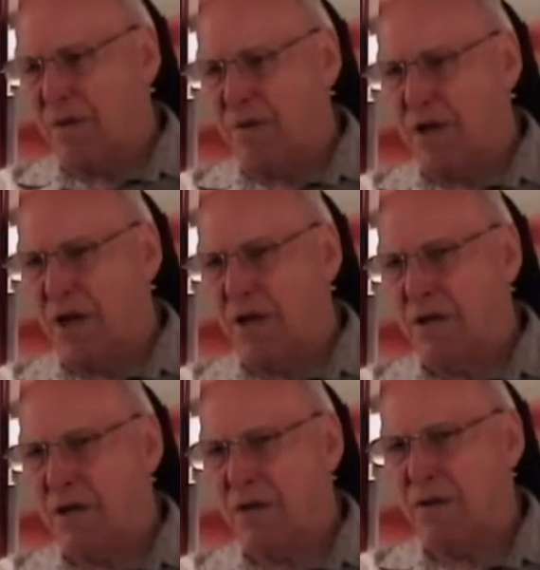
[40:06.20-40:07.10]
chain,
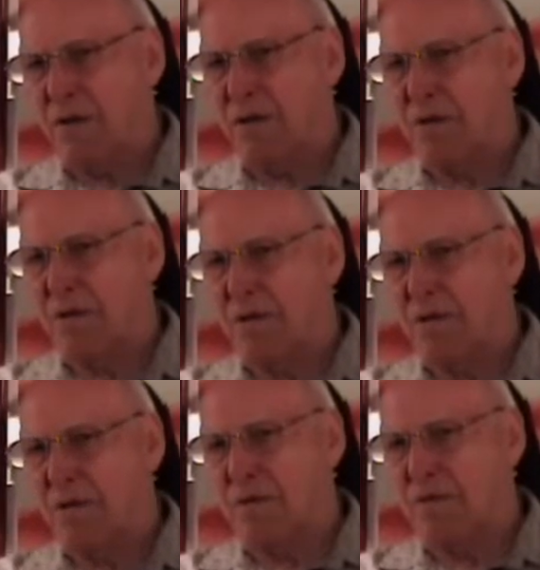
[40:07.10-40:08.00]

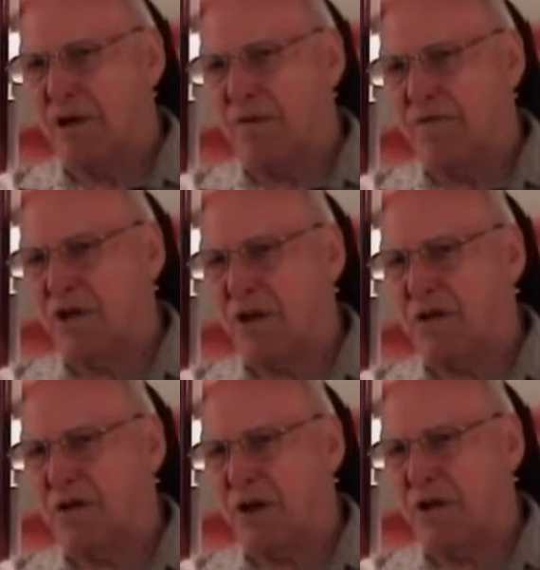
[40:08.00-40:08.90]
drive chain
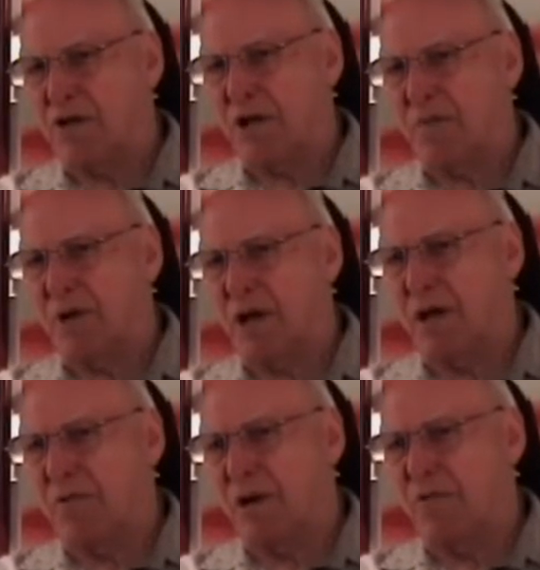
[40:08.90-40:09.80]
starts slipping on
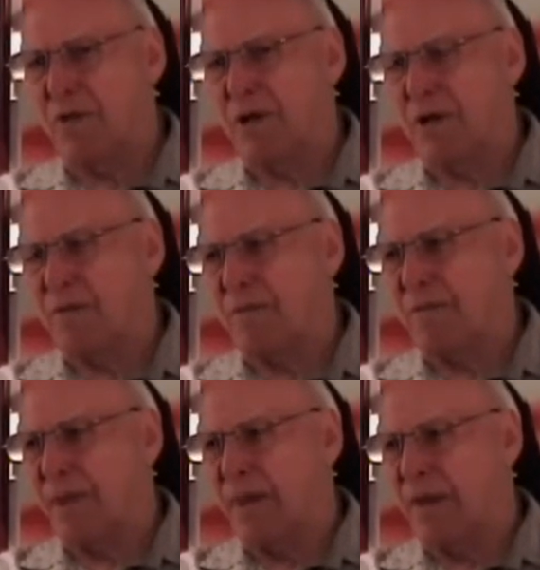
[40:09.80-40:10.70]
the rear wheel. Mm
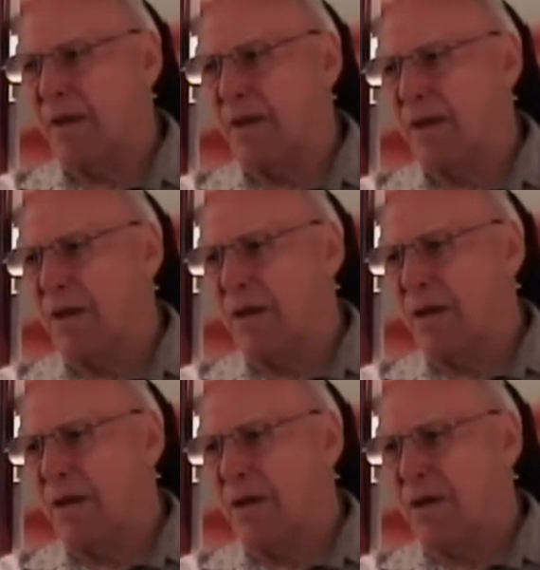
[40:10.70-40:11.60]
-hmm.
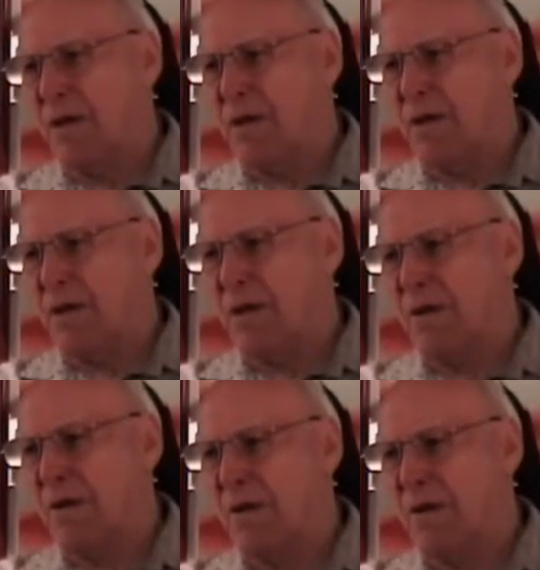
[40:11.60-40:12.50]
And
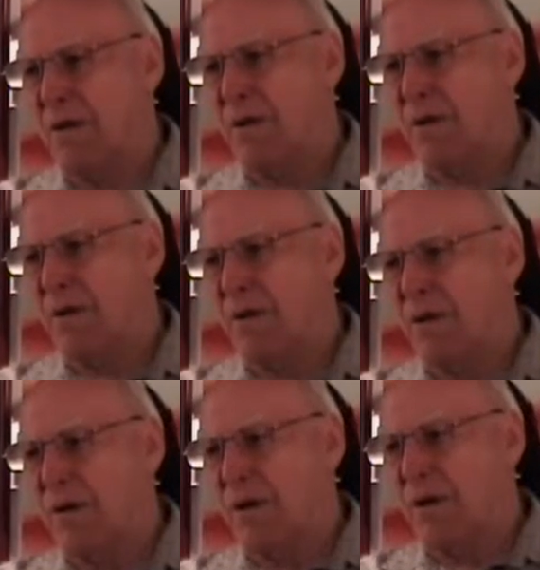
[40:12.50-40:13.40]

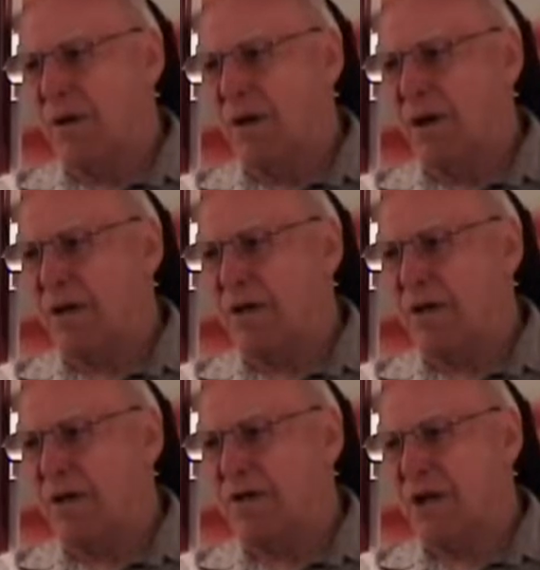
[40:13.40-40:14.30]
uh, I
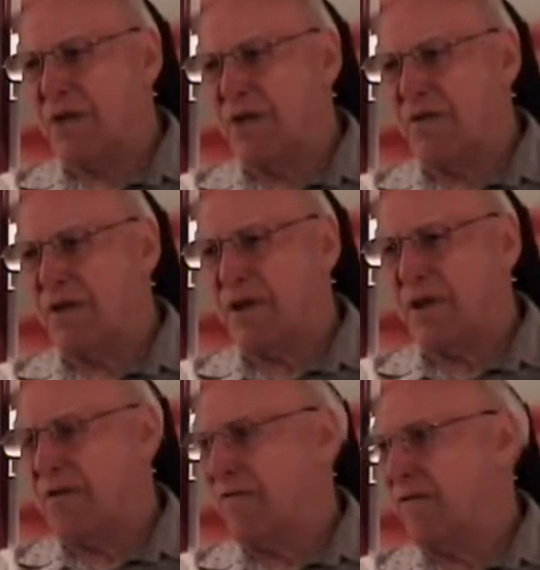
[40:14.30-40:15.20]
checked everything
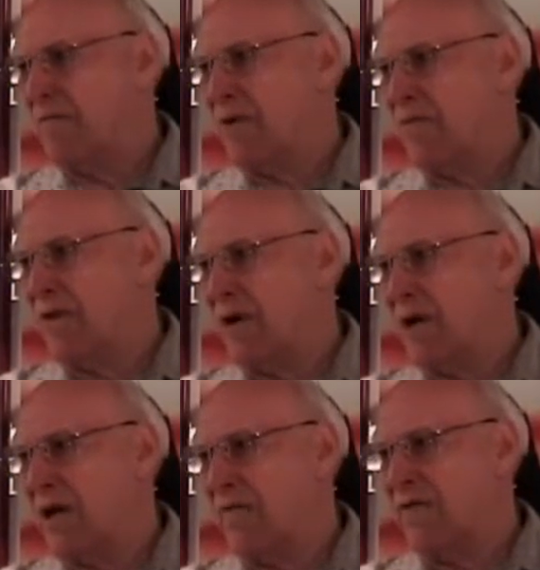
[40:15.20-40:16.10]
over before I
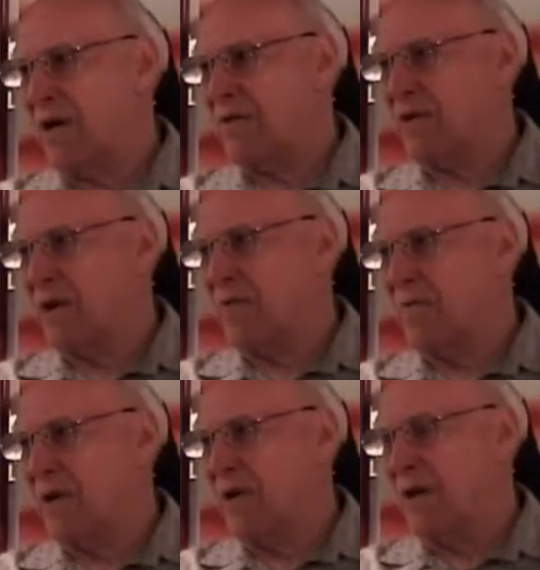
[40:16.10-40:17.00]
left out there,
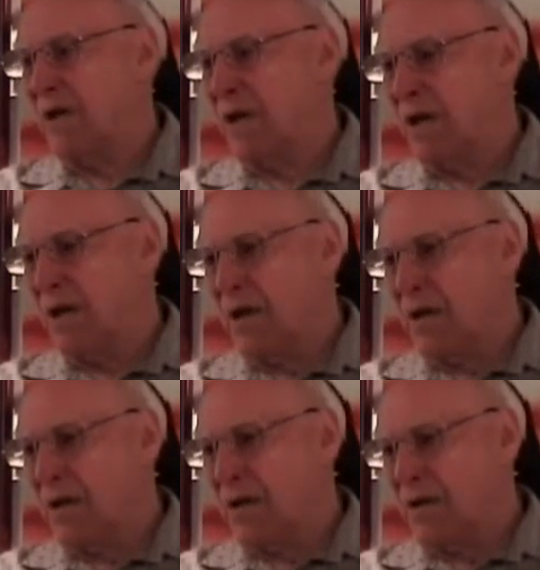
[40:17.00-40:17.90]
but
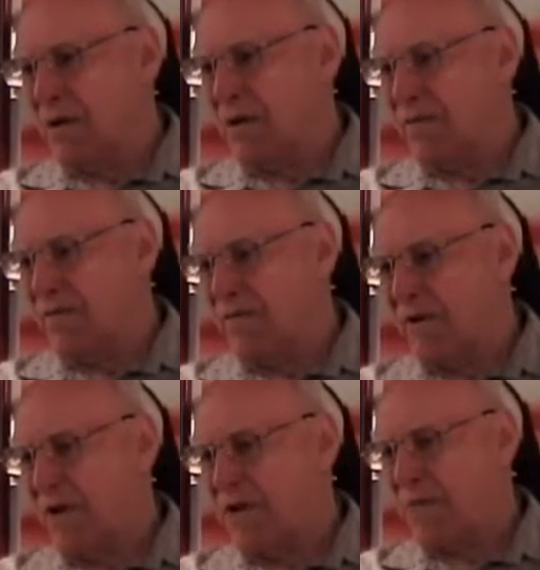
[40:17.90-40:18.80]
your
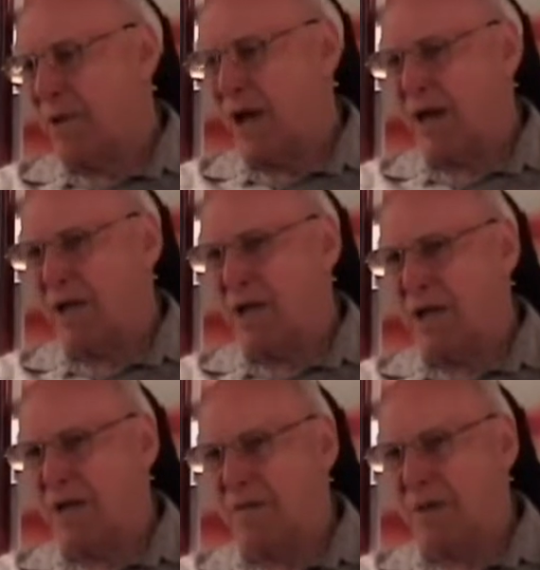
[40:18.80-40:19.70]
front sprocket
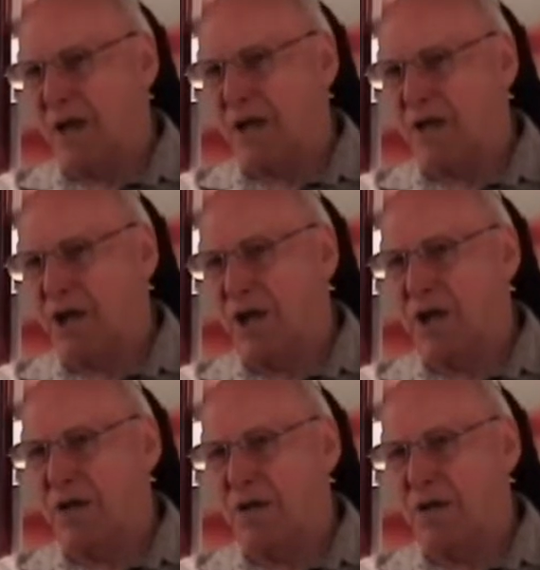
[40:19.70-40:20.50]
on the back chain